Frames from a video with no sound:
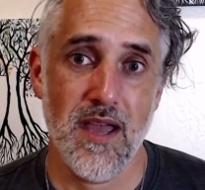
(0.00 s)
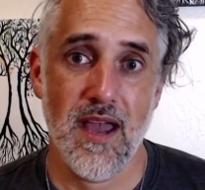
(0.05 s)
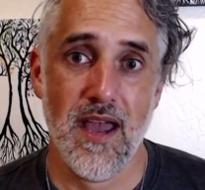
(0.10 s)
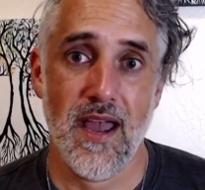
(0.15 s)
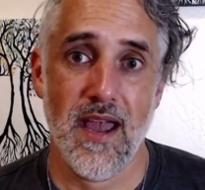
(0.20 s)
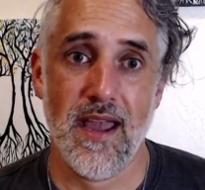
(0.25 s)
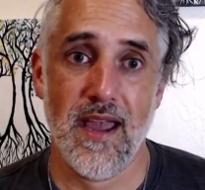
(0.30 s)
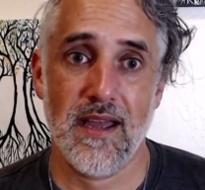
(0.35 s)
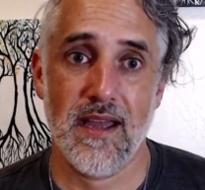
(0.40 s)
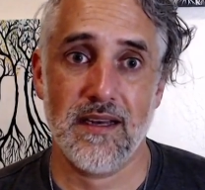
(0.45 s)

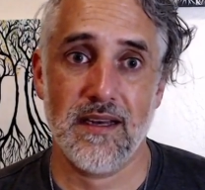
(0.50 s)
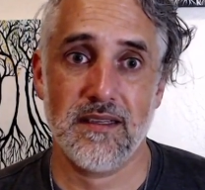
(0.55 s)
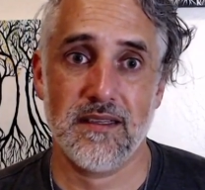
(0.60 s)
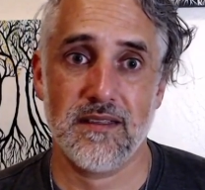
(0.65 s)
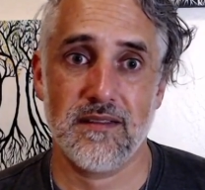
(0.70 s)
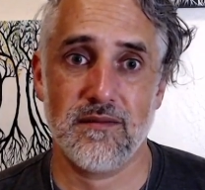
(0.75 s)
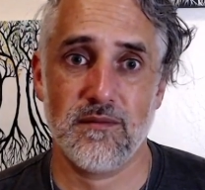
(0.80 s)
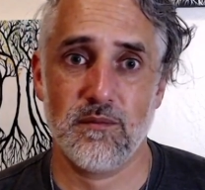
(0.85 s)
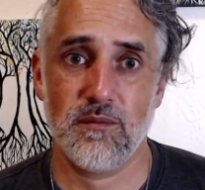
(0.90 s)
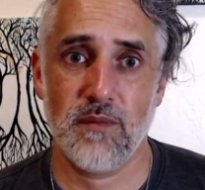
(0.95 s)
and
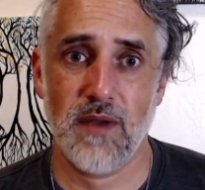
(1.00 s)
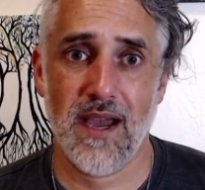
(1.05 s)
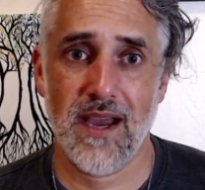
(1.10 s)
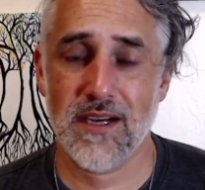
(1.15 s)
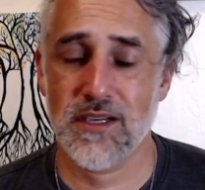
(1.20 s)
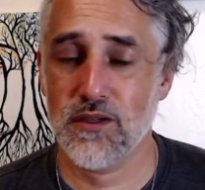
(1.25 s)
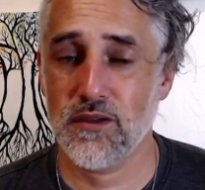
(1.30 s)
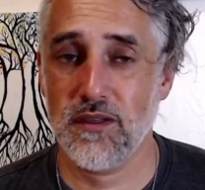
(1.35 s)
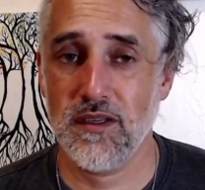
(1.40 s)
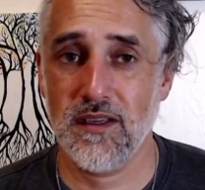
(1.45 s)

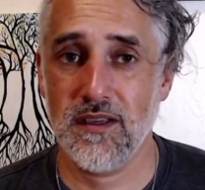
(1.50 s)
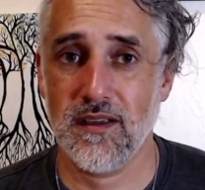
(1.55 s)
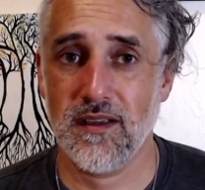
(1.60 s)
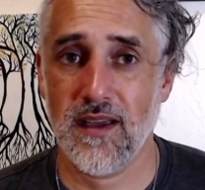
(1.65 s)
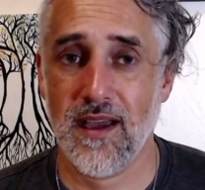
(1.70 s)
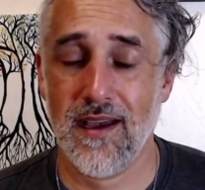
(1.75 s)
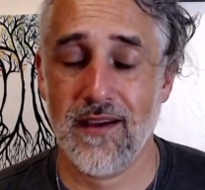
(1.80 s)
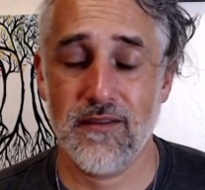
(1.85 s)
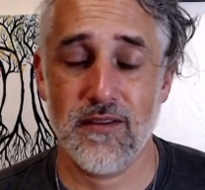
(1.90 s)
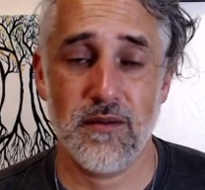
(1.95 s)
actually
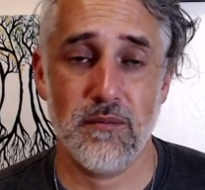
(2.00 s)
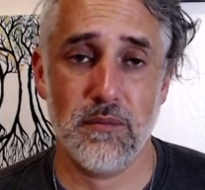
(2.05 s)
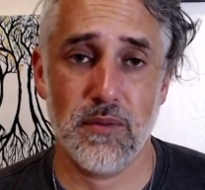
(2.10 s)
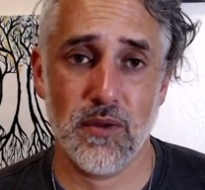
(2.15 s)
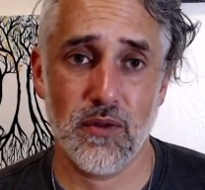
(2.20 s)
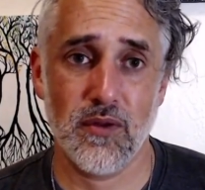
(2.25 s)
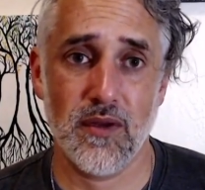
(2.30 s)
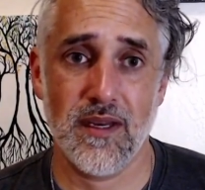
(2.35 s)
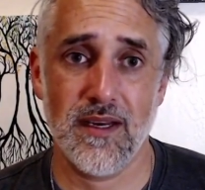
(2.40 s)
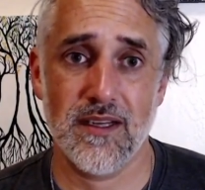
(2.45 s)
have an
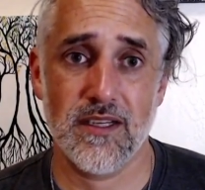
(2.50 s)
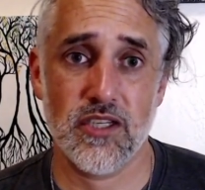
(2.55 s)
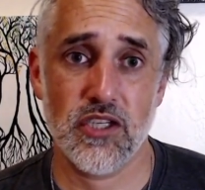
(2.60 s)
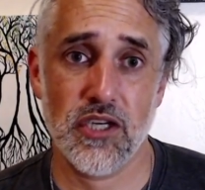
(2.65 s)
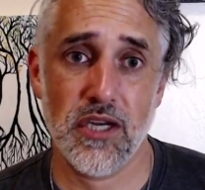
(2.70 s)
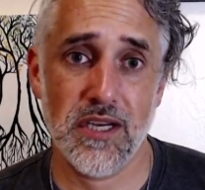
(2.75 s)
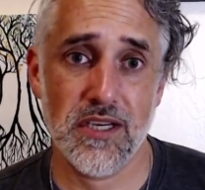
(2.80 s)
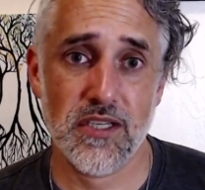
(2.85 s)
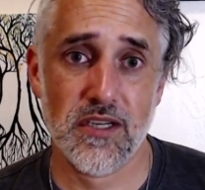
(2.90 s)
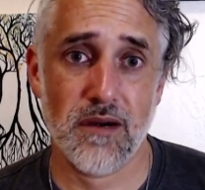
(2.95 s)
ability to
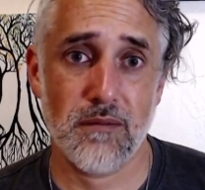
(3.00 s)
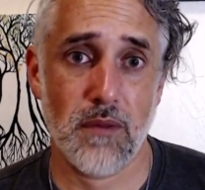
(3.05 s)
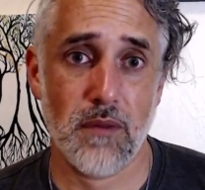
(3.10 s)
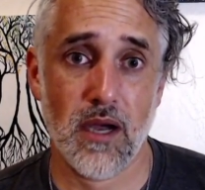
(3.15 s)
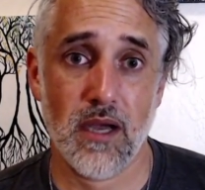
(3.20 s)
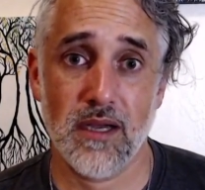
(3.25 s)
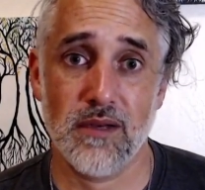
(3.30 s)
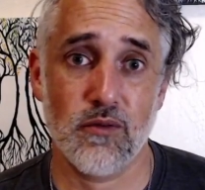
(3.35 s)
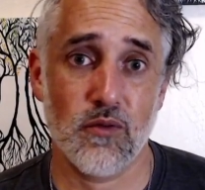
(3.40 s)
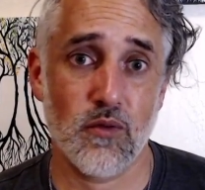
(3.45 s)
change our
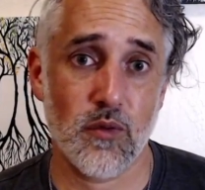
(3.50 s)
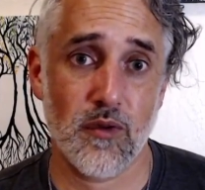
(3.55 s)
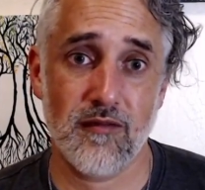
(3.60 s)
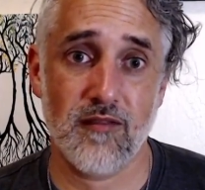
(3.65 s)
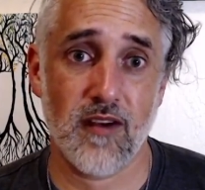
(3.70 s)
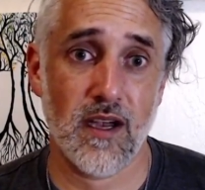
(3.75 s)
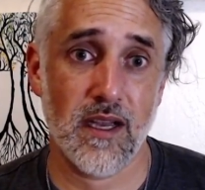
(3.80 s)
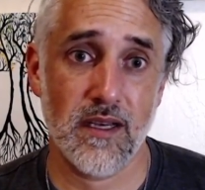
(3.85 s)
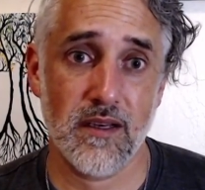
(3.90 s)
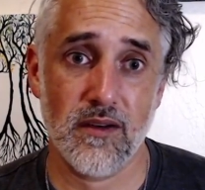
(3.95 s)
mind when we
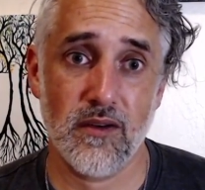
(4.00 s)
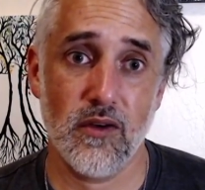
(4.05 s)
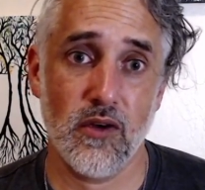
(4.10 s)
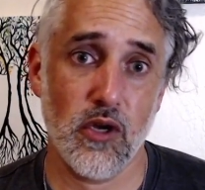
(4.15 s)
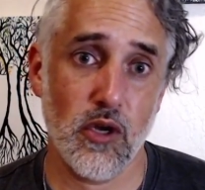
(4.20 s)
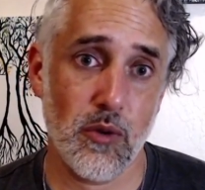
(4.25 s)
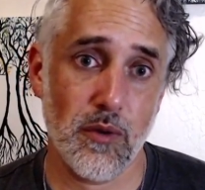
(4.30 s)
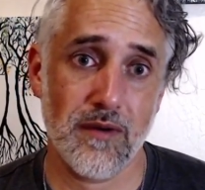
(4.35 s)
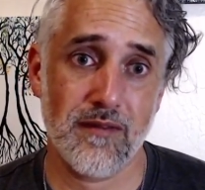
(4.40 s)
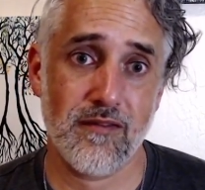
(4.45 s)
find
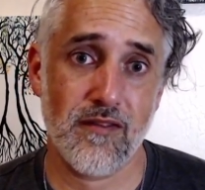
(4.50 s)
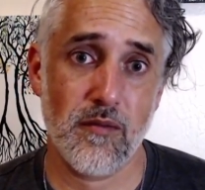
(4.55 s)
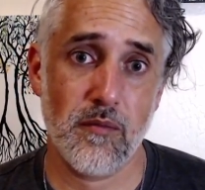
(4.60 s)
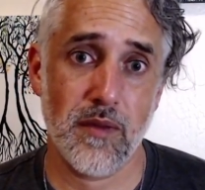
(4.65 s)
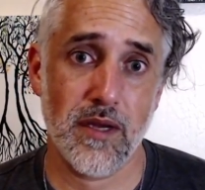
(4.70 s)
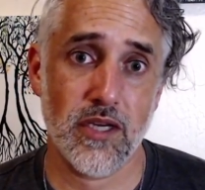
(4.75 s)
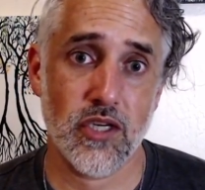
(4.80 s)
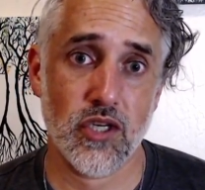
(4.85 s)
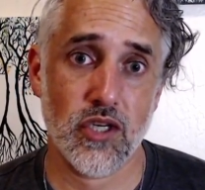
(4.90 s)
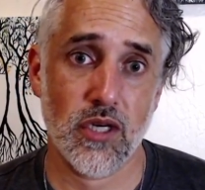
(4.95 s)
new
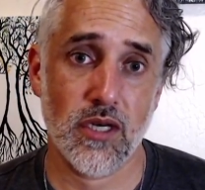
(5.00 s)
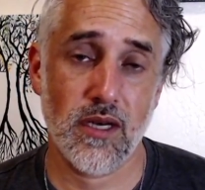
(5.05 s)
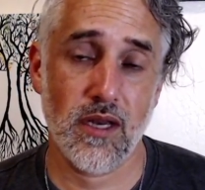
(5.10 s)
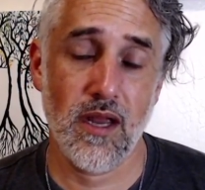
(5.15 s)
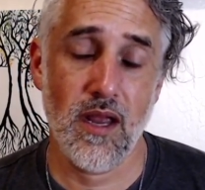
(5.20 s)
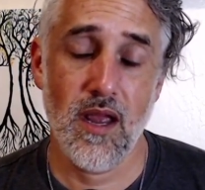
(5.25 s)
information,